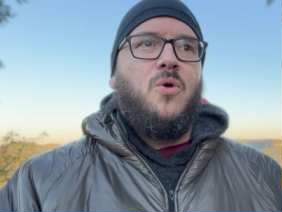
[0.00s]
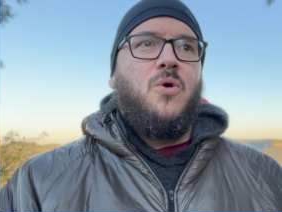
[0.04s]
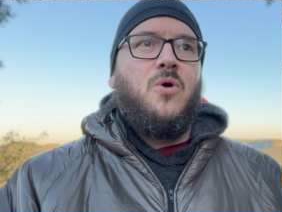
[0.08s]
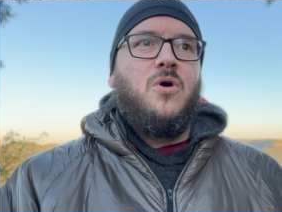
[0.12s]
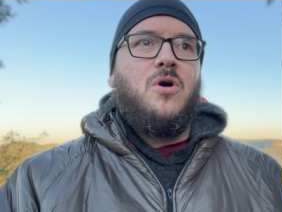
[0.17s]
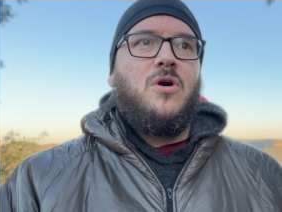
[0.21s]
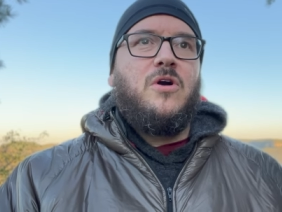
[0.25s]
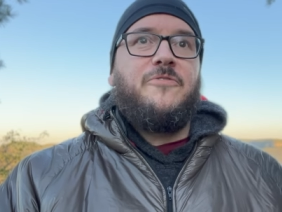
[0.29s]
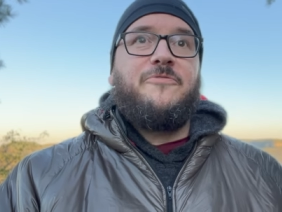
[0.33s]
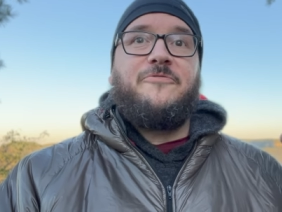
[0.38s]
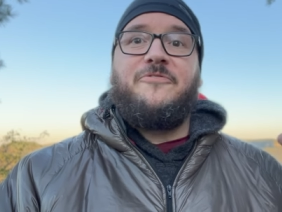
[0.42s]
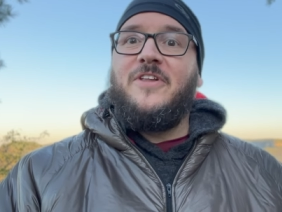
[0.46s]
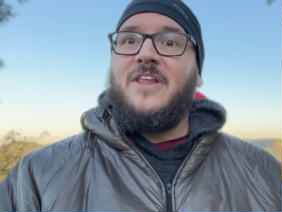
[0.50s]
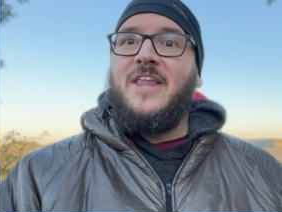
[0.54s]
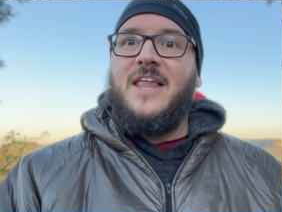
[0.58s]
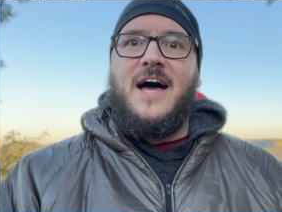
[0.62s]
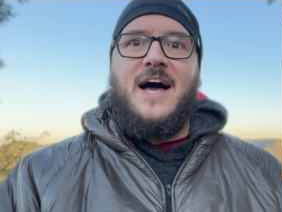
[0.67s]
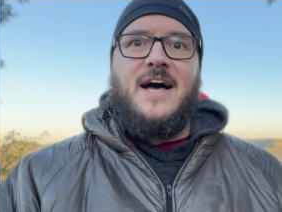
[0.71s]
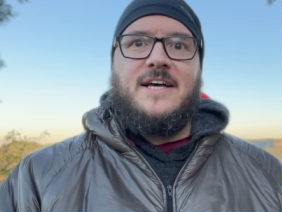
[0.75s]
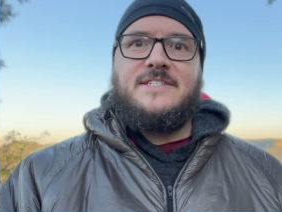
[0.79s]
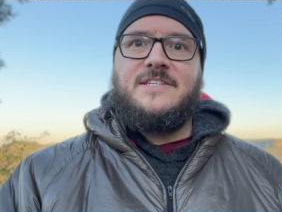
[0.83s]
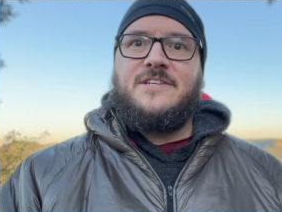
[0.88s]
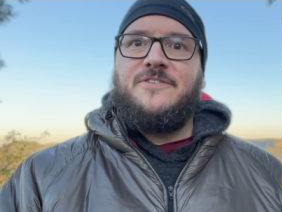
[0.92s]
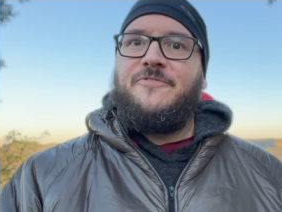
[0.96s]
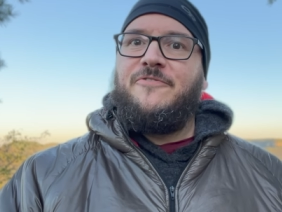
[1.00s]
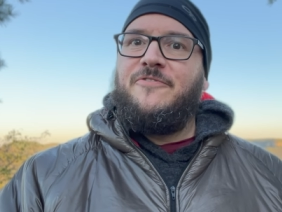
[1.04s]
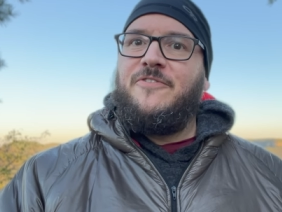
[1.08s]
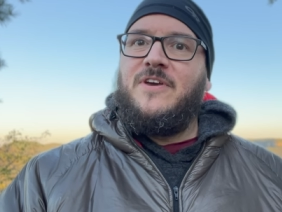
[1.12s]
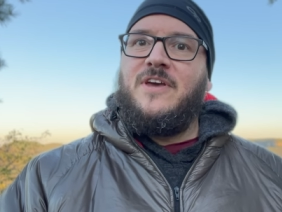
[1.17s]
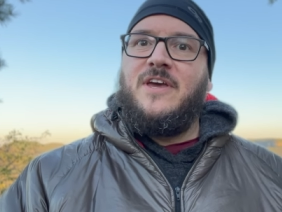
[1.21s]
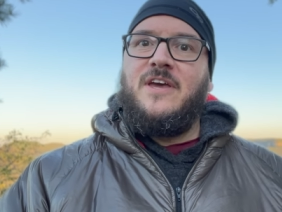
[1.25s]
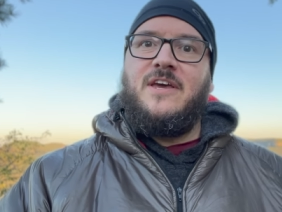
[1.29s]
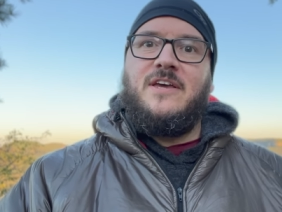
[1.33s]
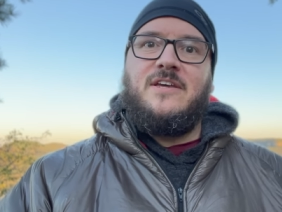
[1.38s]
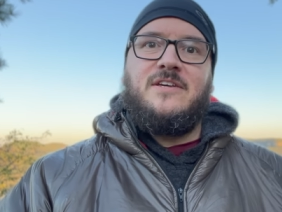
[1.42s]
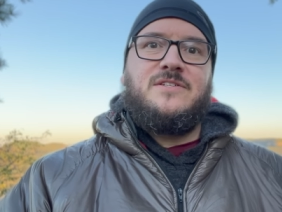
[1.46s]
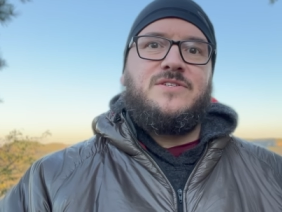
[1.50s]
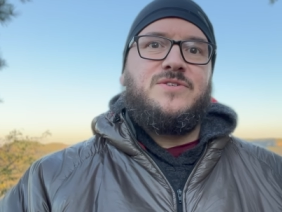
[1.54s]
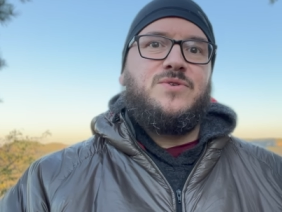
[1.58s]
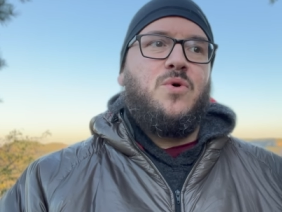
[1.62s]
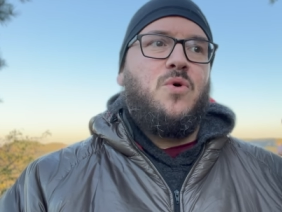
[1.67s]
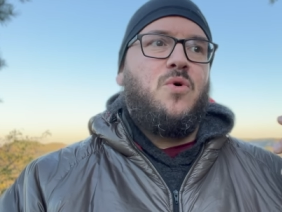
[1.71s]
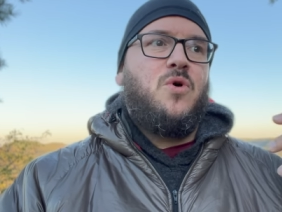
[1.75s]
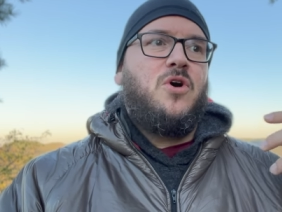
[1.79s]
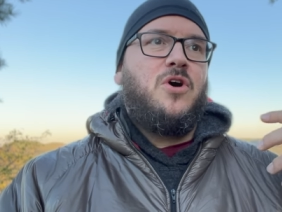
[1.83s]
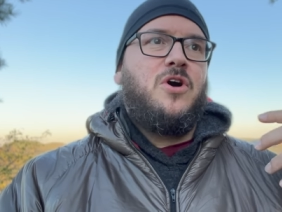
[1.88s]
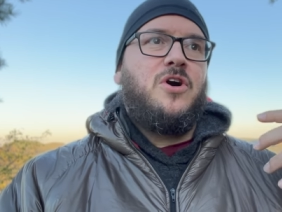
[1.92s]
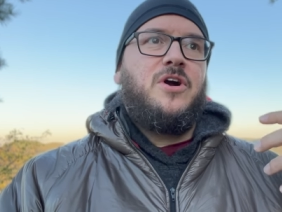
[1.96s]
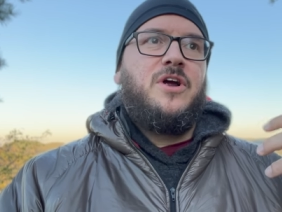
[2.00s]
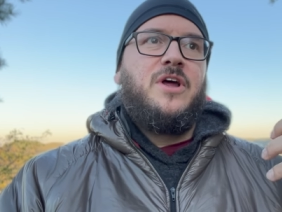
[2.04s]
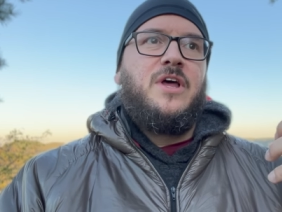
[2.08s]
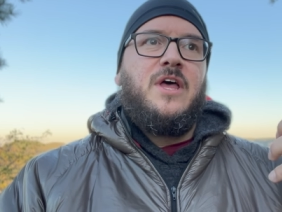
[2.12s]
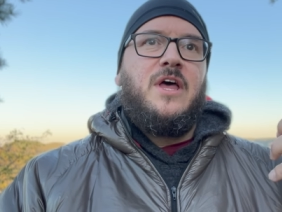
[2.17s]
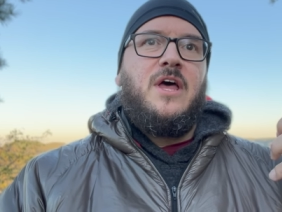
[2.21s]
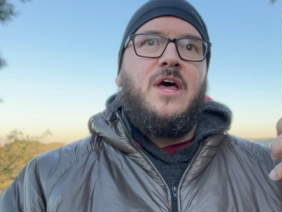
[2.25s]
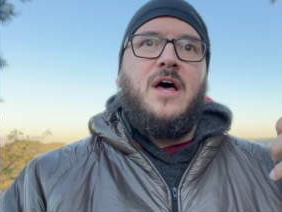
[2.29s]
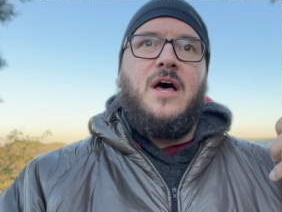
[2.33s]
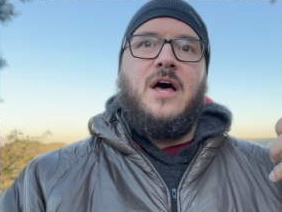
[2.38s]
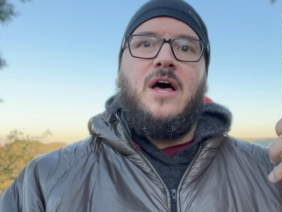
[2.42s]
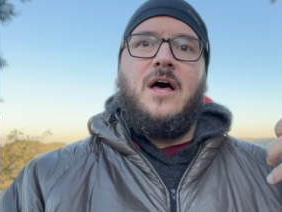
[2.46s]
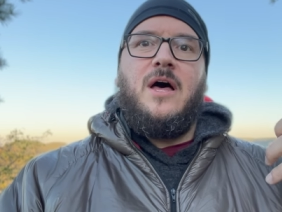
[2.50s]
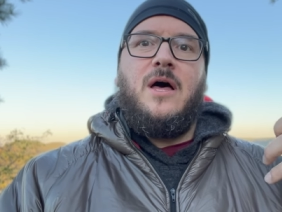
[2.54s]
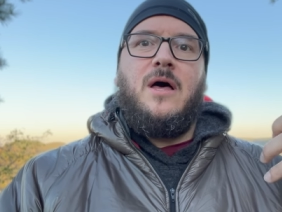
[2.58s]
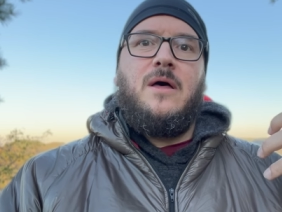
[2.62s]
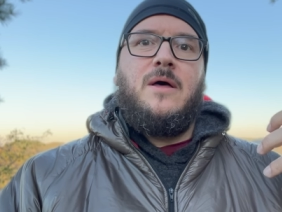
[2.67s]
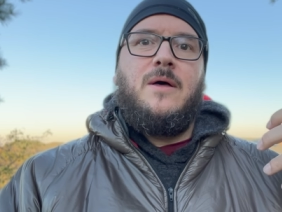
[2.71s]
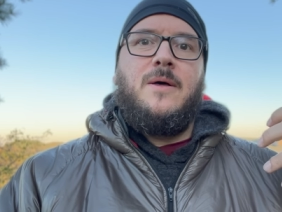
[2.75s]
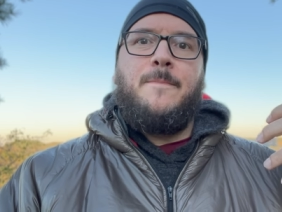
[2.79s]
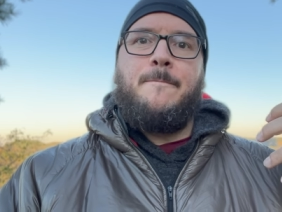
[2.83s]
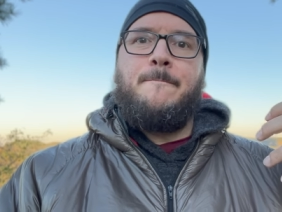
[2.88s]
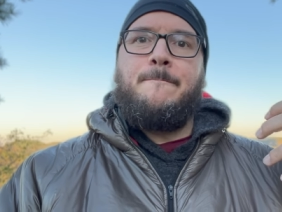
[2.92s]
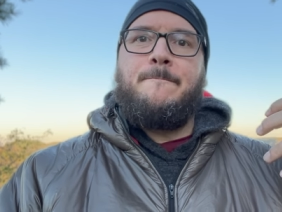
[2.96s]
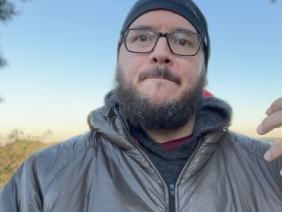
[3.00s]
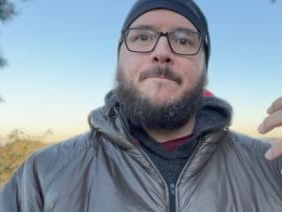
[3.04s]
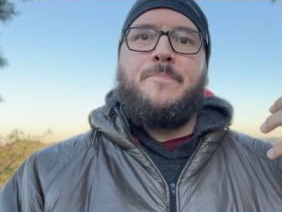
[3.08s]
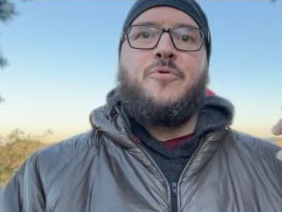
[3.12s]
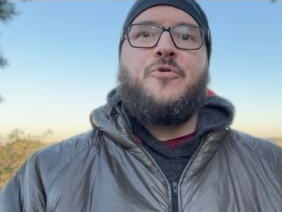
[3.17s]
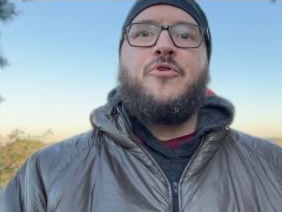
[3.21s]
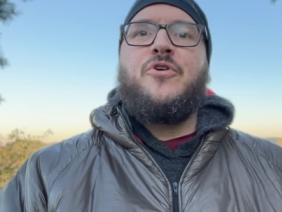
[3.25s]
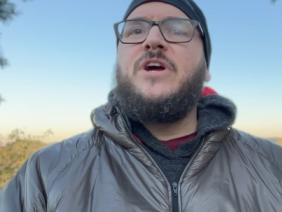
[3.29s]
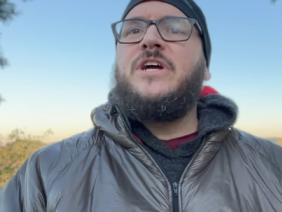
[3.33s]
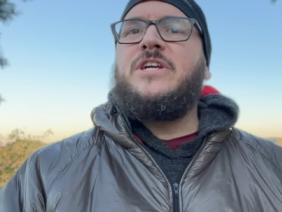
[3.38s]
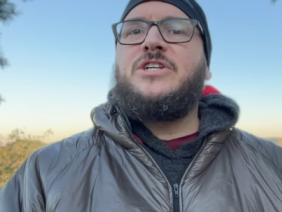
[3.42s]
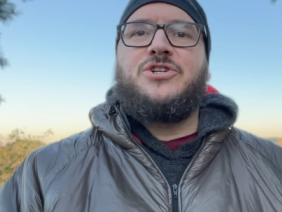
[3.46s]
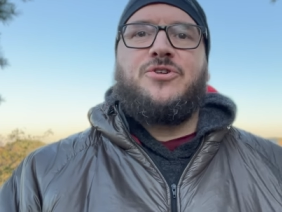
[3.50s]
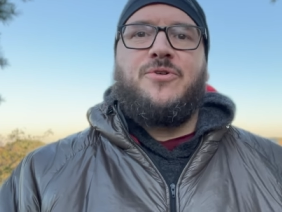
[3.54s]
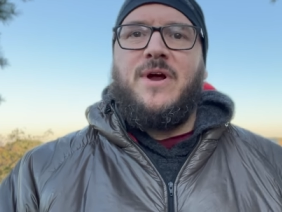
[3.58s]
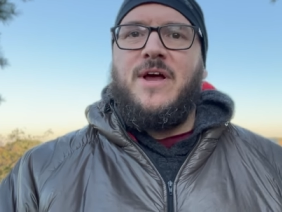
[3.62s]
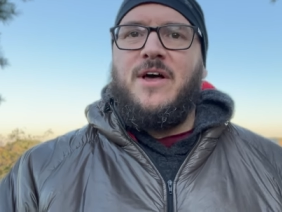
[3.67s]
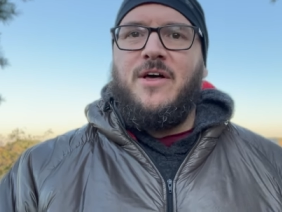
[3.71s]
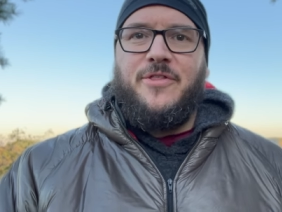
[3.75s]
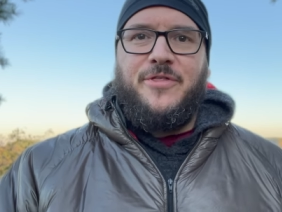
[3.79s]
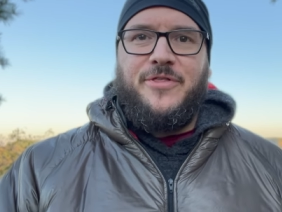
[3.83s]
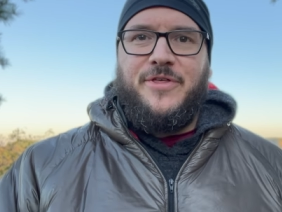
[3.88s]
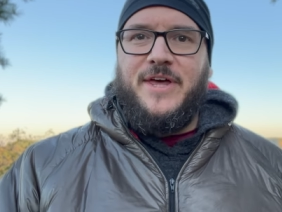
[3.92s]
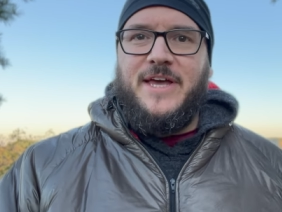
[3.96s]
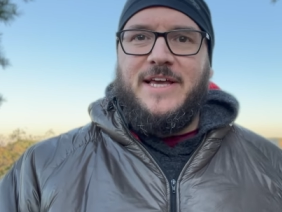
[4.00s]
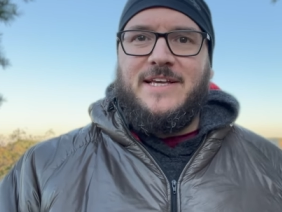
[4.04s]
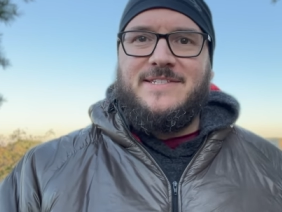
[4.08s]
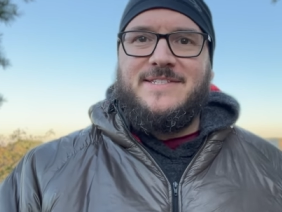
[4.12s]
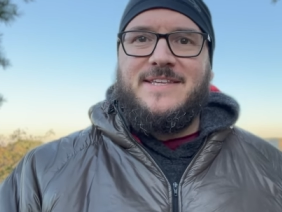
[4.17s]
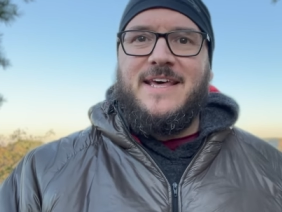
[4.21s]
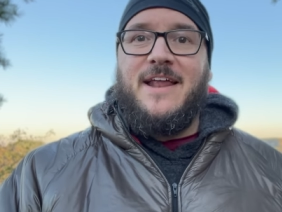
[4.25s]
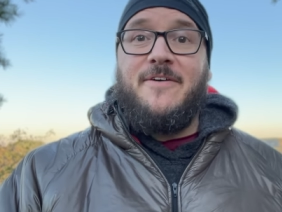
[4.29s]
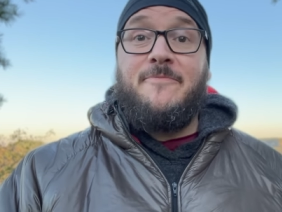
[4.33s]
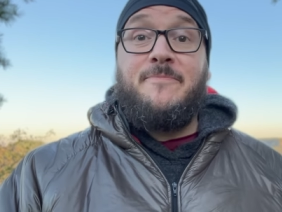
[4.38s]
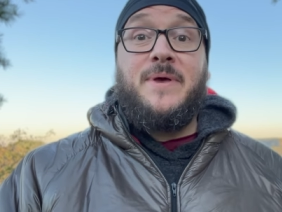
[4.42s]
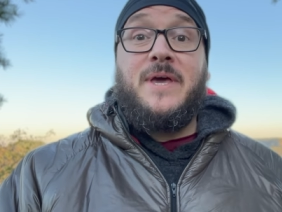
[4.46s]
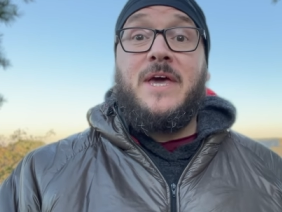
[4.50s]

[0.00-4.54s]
jackets really come in handy. Synthetic materials like